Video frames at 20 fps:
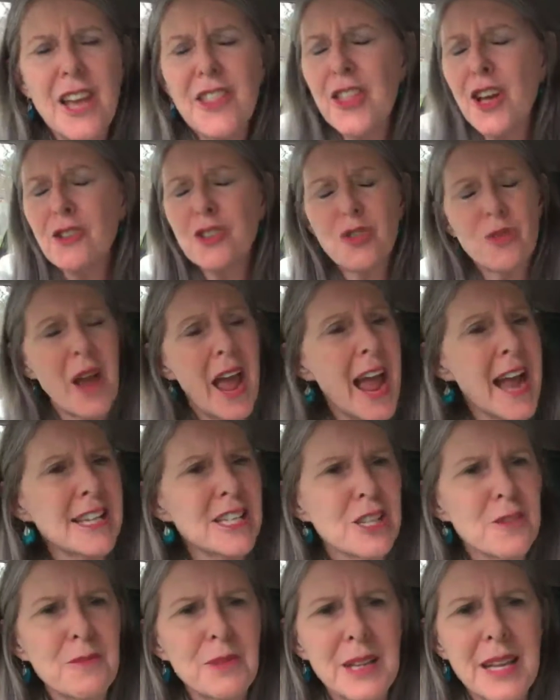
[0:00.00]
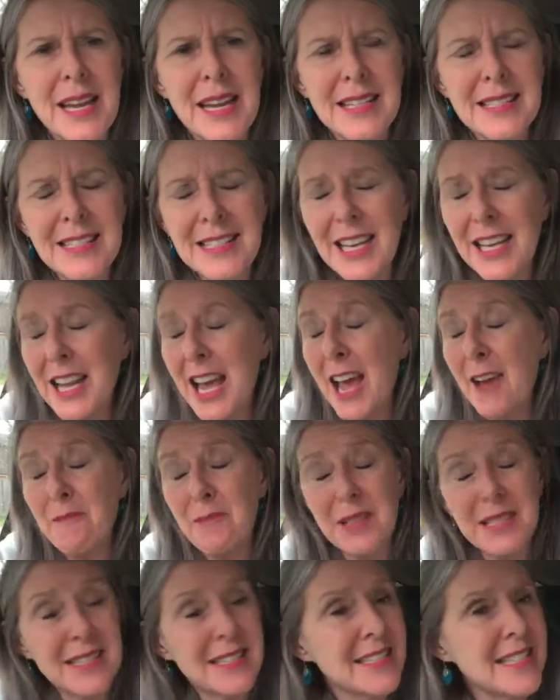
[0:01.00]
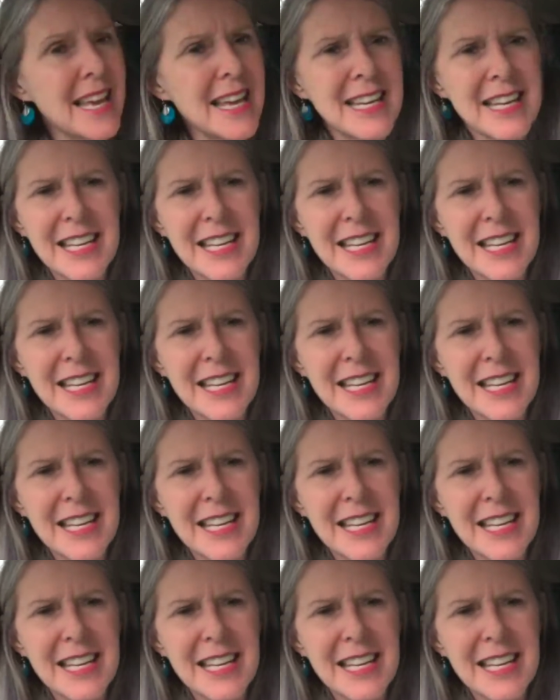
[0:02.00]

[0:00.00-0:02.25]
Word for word: Those are action plans that have been set